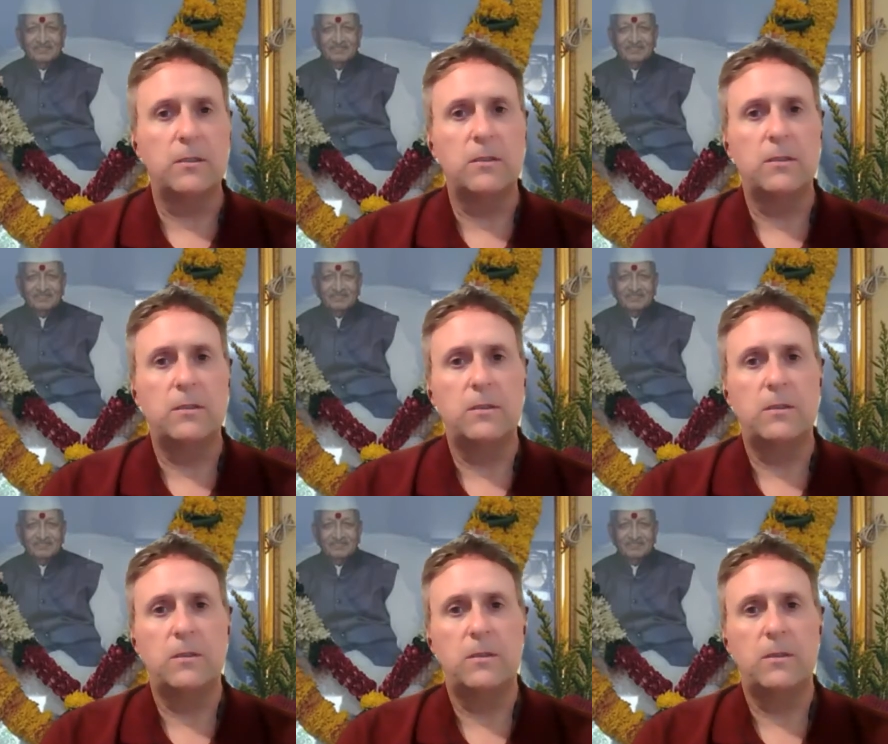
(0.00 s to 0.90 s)

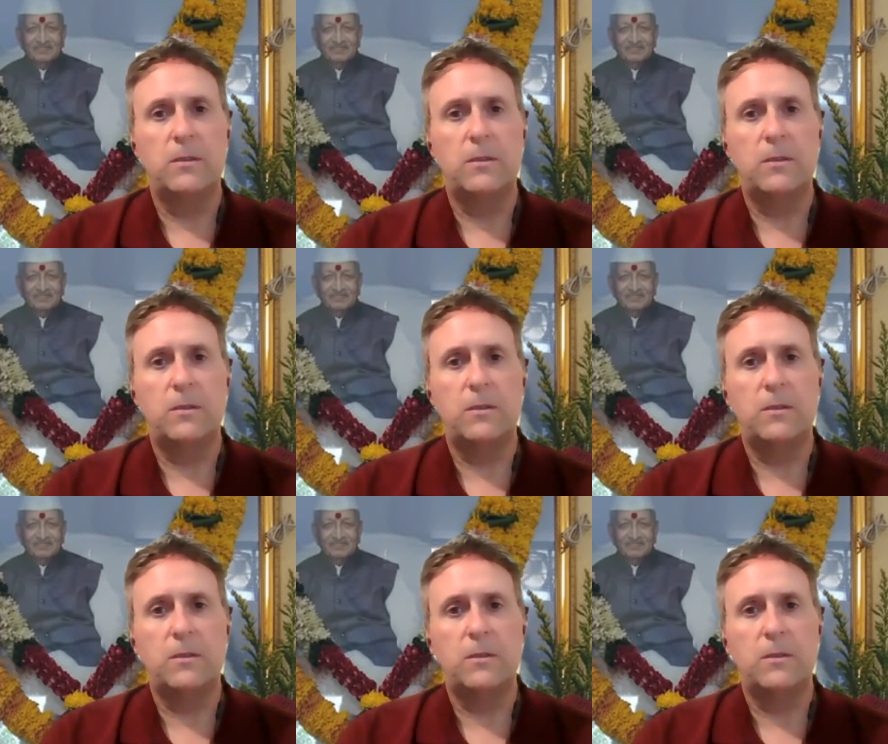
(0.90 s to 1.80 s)

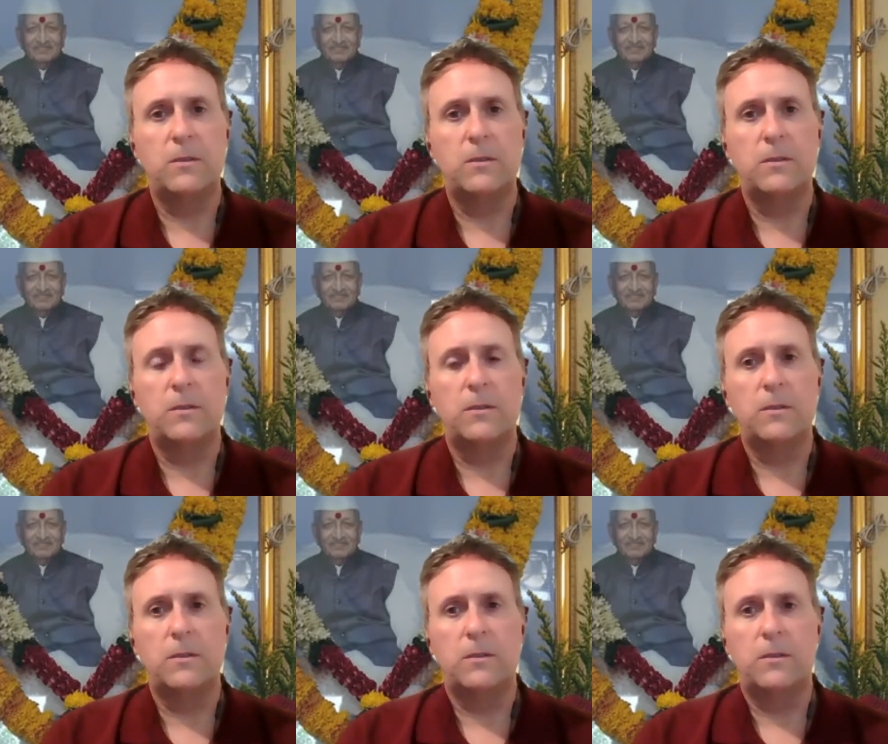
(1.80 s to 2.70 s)

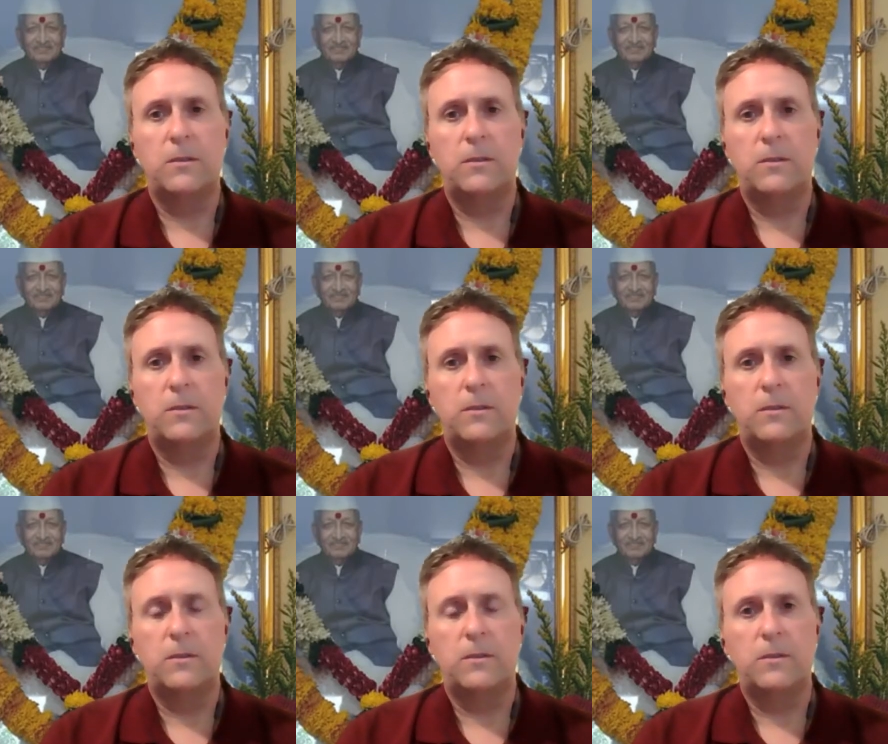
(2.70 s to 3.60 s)

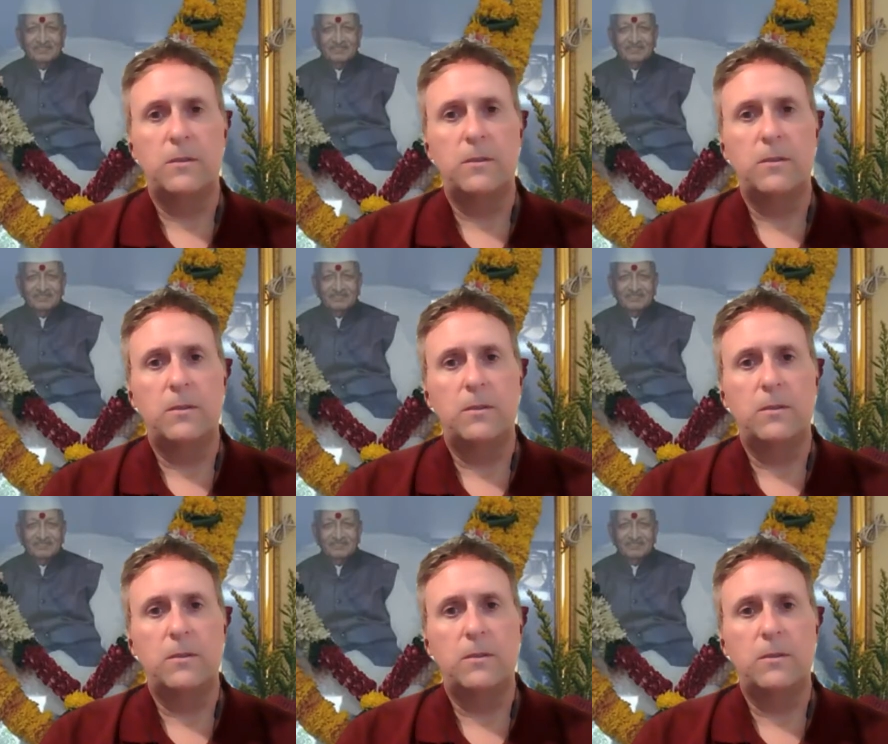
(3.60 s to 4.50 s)

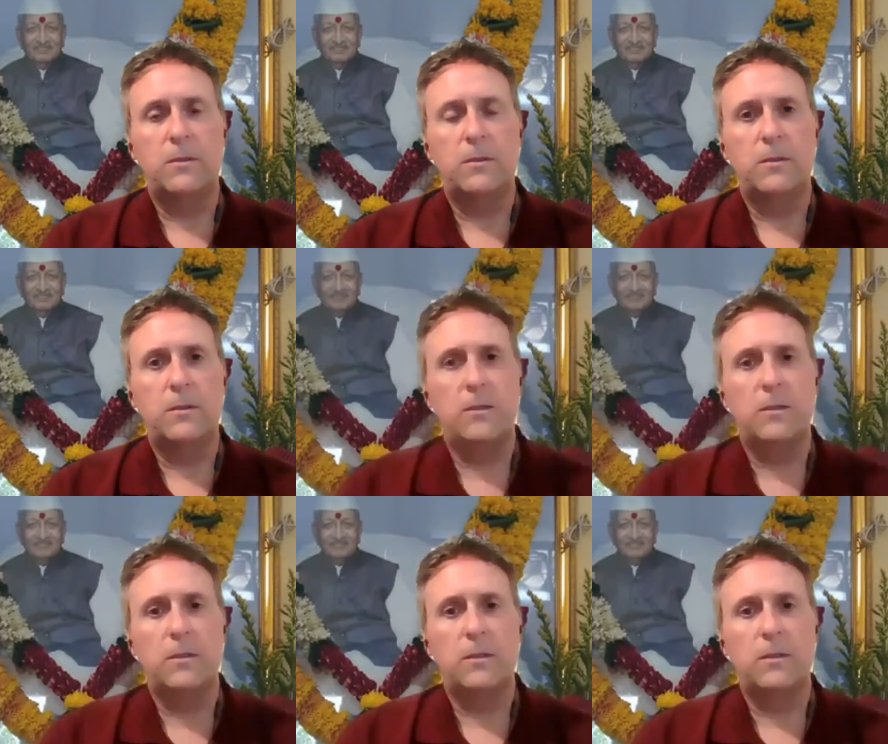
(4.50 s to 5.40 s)

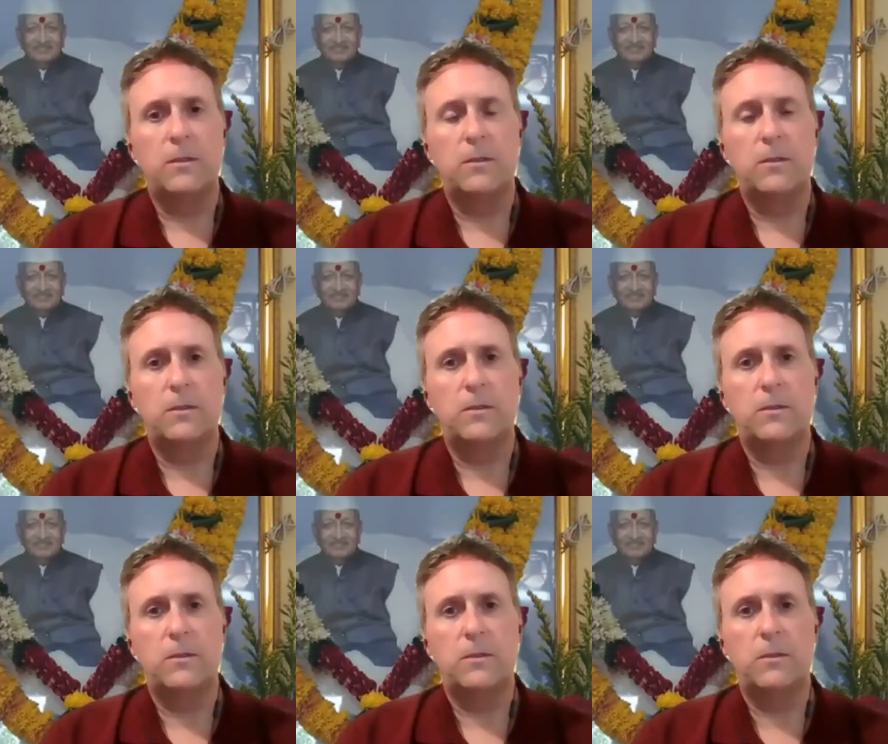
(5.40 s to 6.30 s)
No one is speaking in this clip.